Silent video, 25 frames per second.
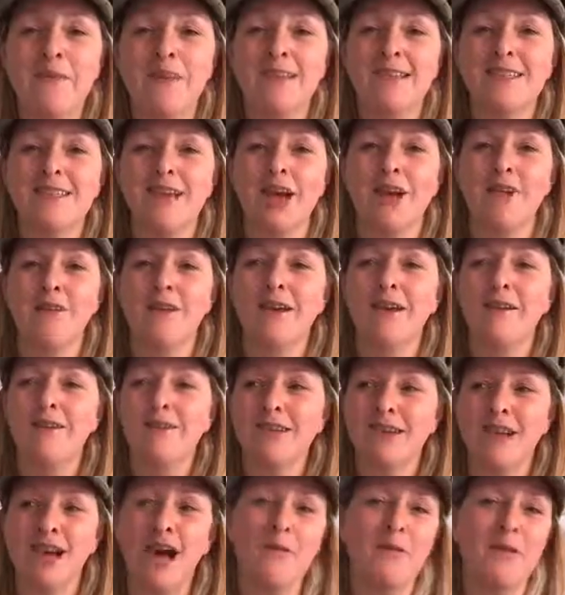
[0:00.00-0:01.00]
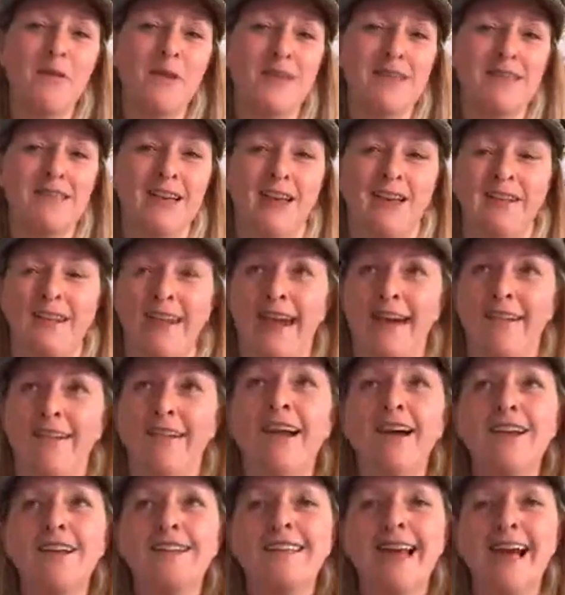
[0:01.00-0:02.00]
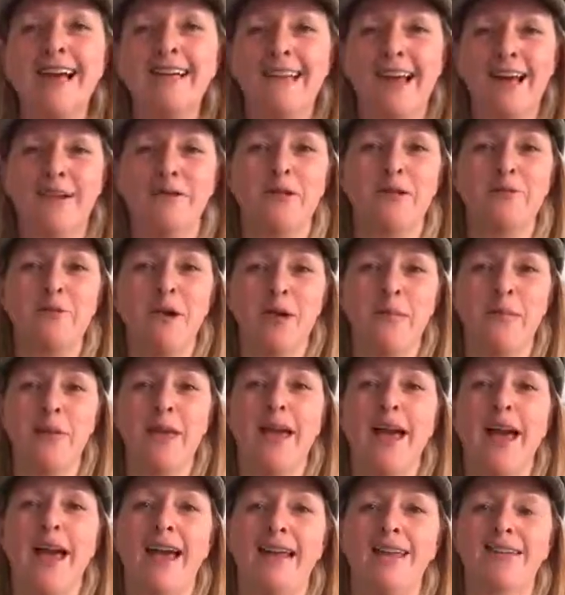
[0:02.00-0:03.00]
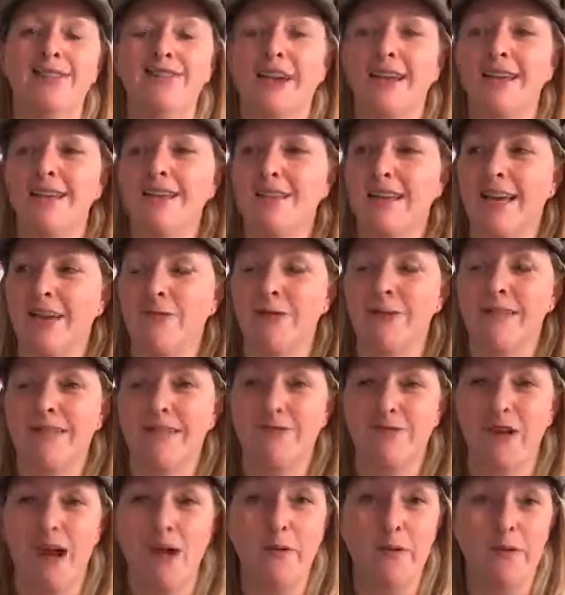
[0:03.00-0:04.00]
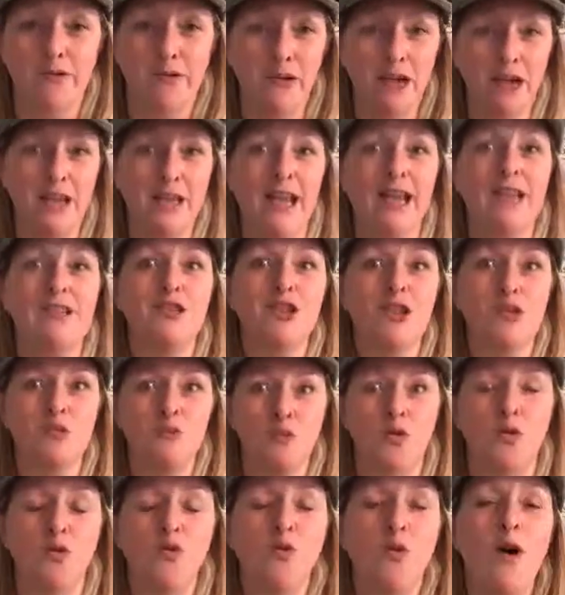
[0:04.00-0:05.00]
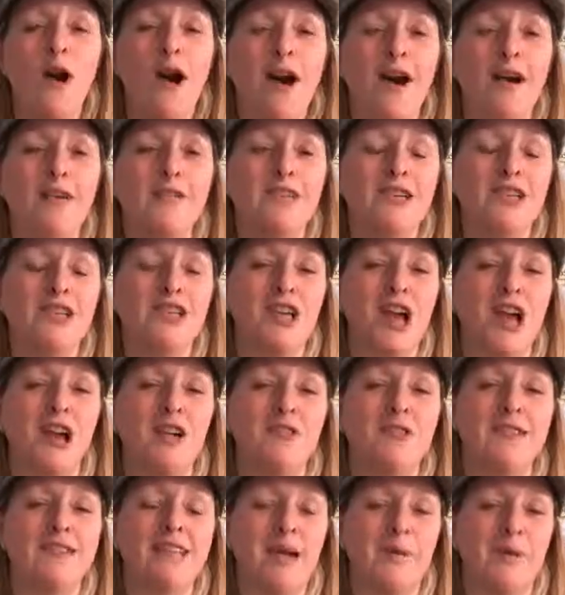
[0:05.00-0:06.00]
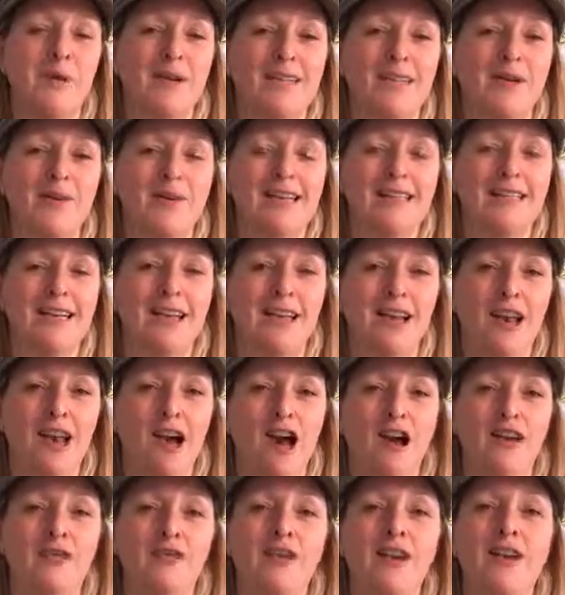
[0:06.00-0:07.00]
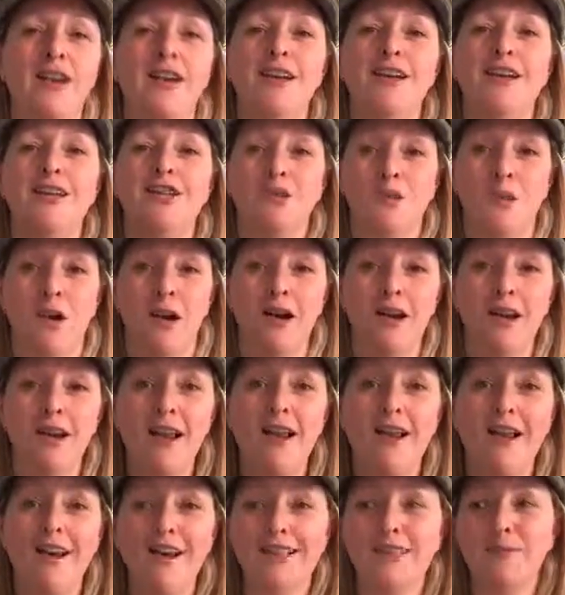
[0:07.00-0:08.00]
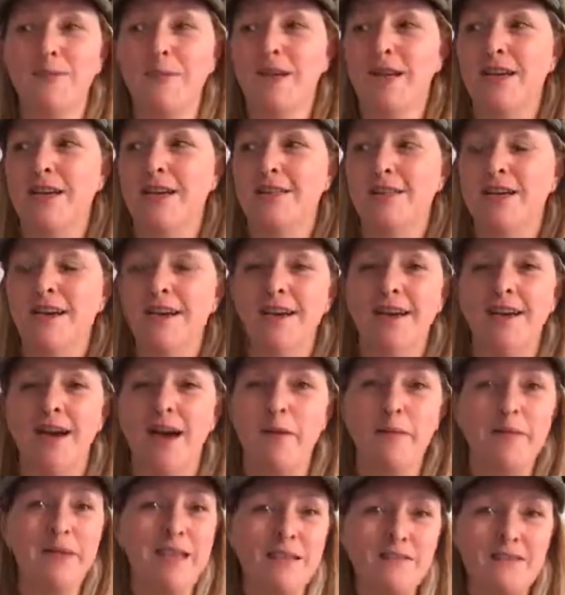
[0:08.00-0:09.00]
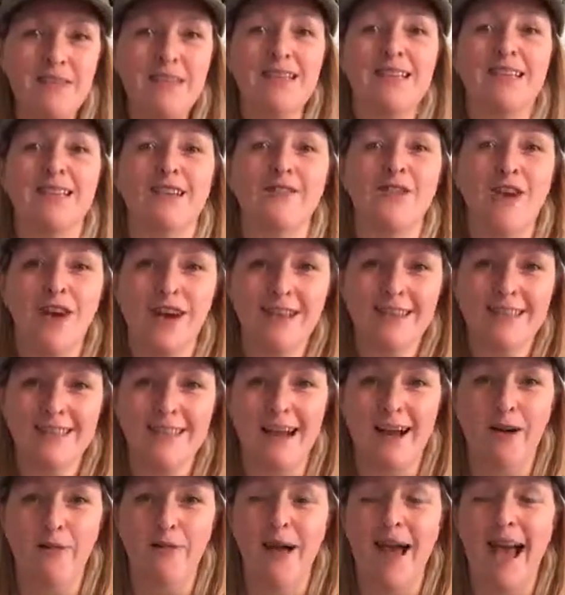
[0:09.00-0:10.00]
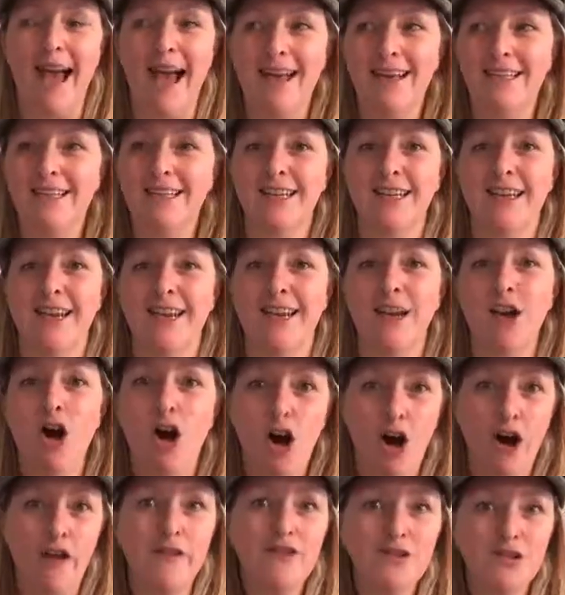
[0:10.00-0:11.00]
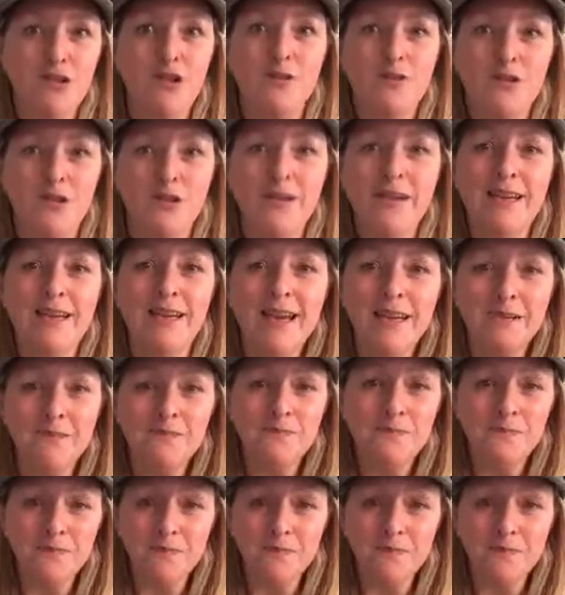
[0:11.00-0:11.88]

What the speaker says: So it was a couple of weeks ago now, and I sat down with my PA, Tracy, and we said, right, we've got to do more work to show the step-by-step listening love to our clients, because I'm giving this advice out, but actually I stopped doing it.